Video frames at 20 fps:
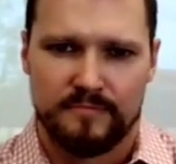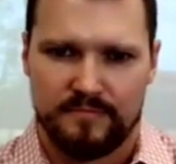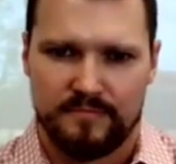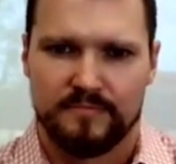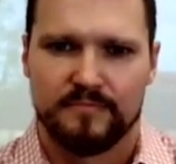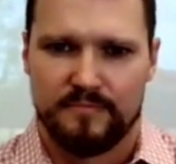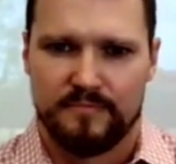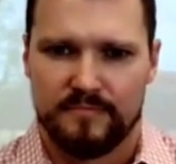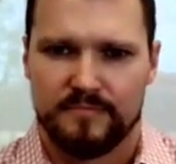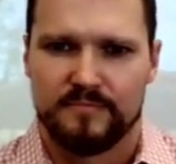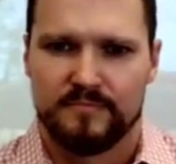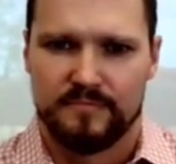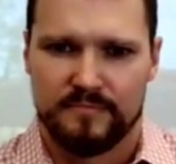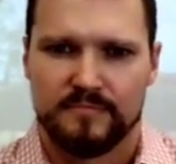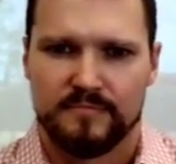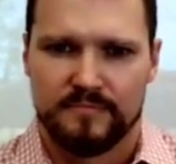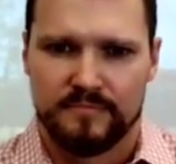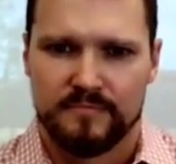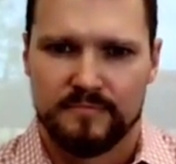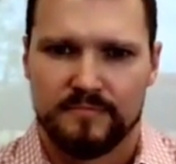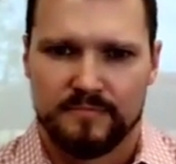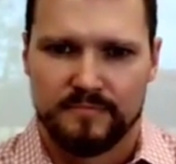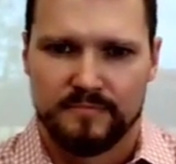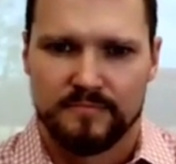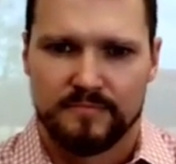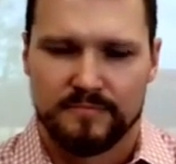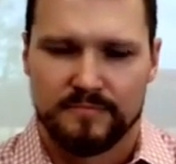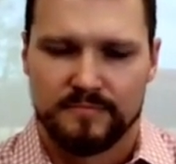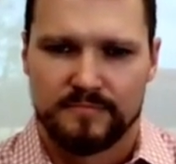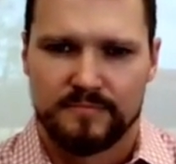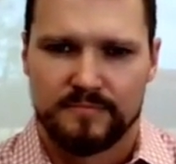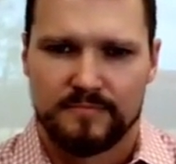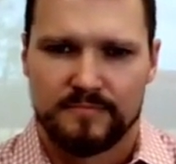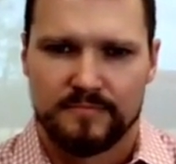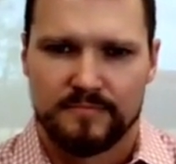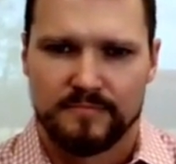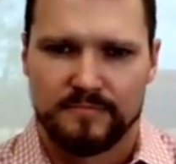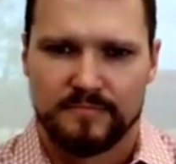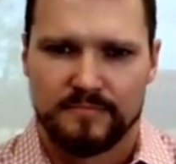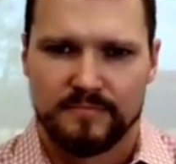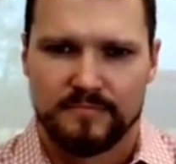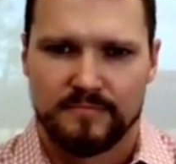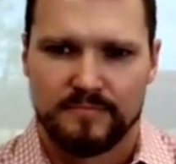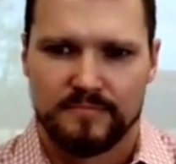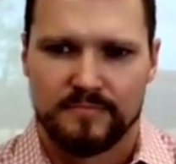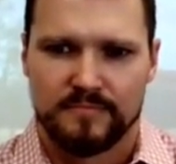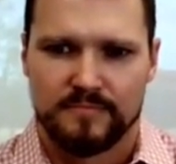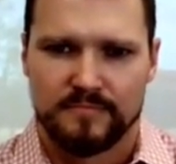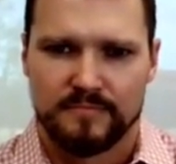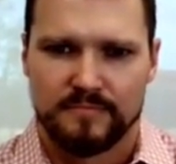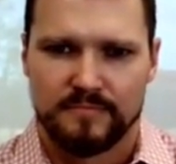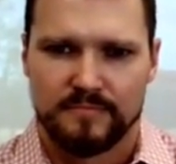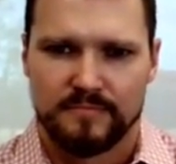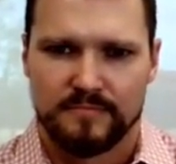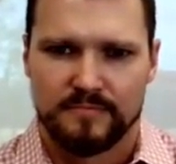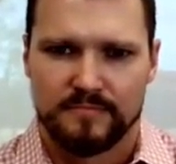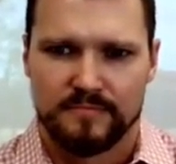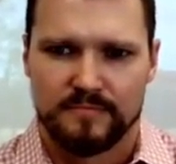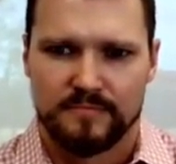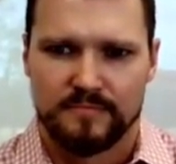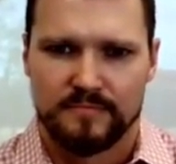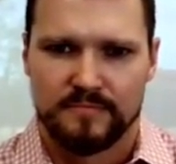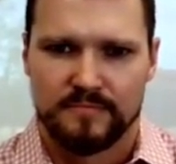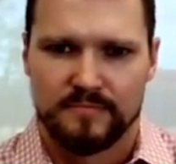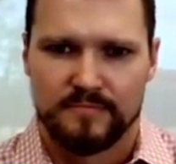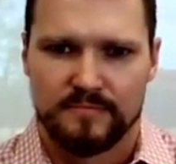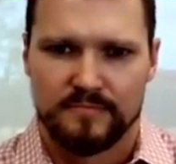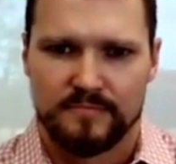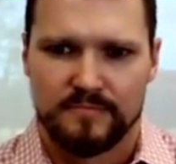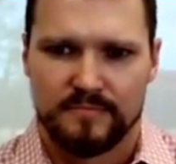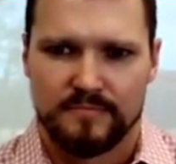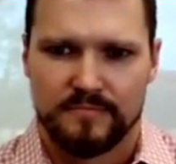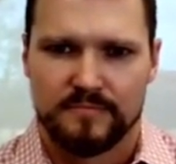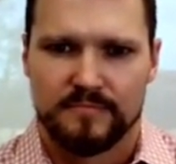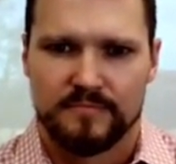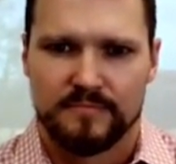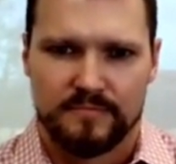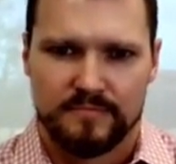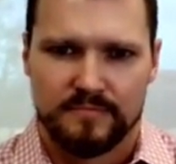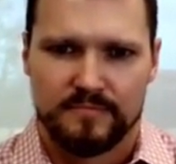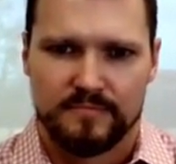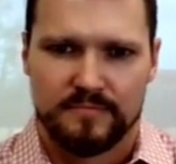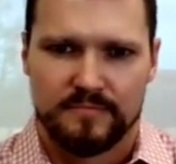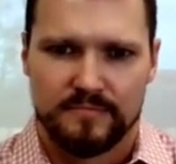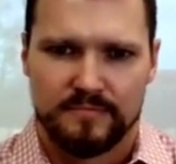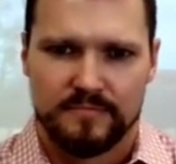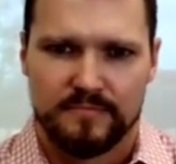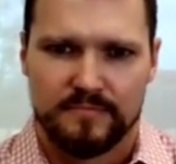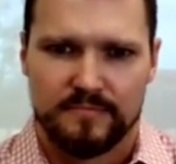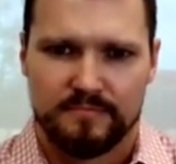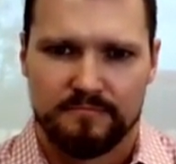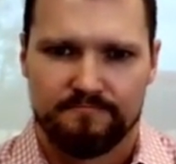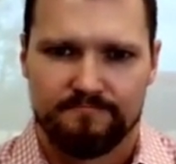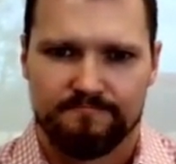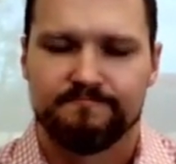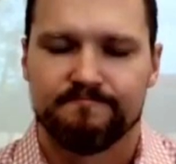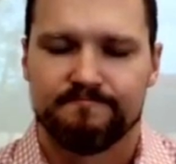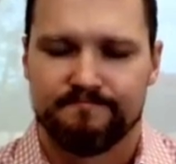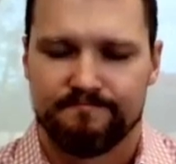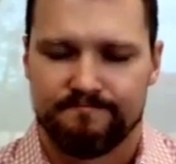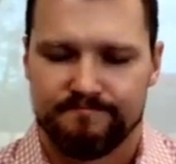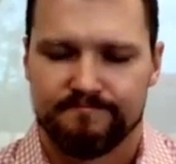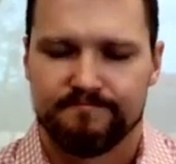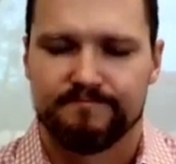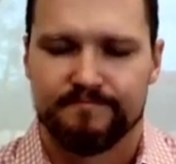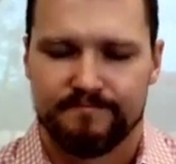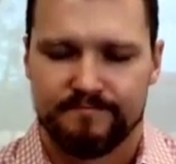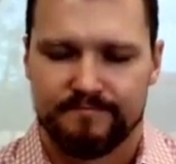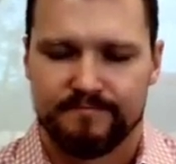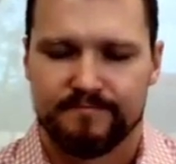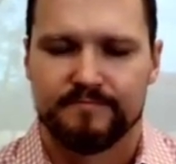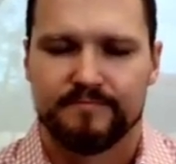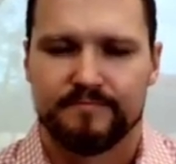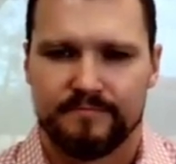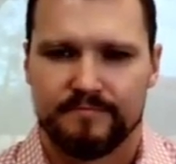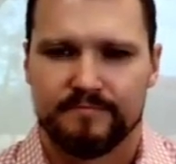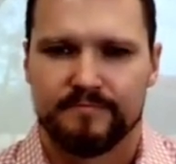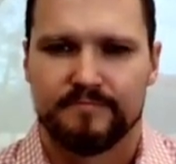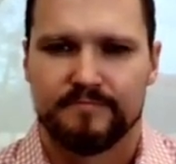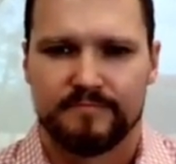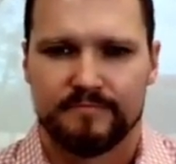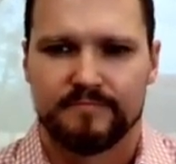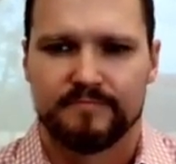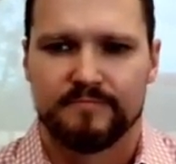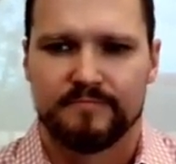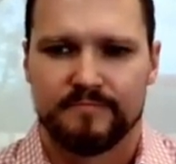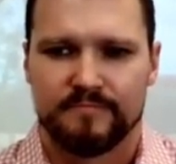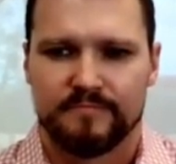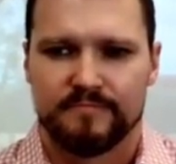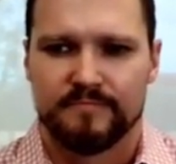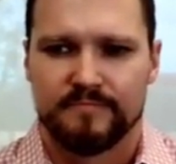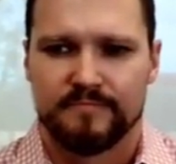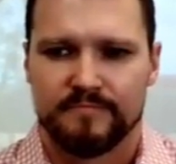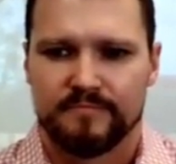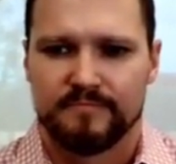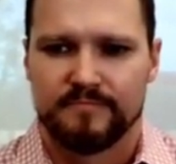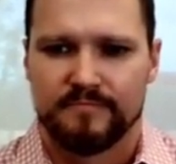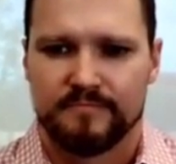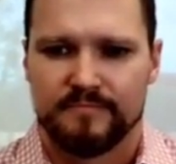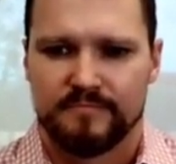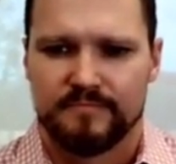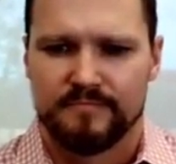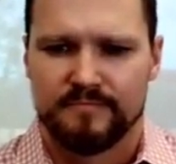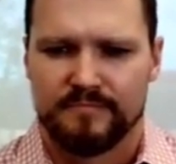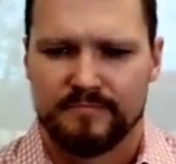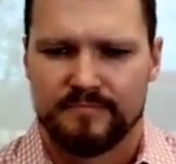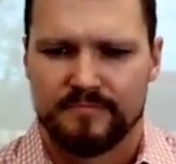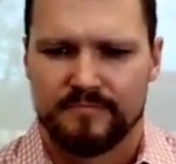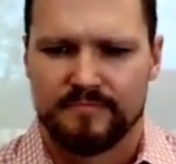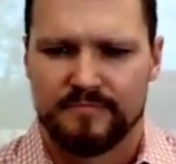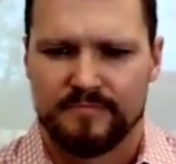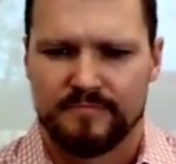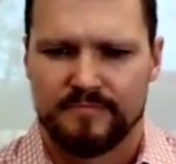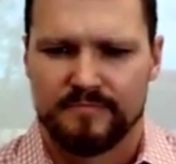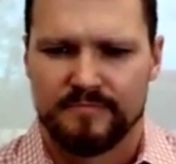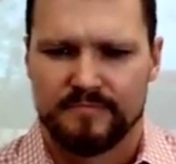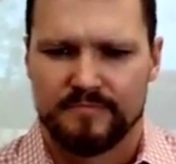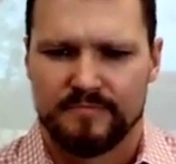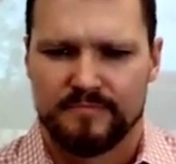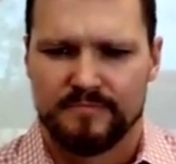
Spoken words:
No words are spoken by the person on screen.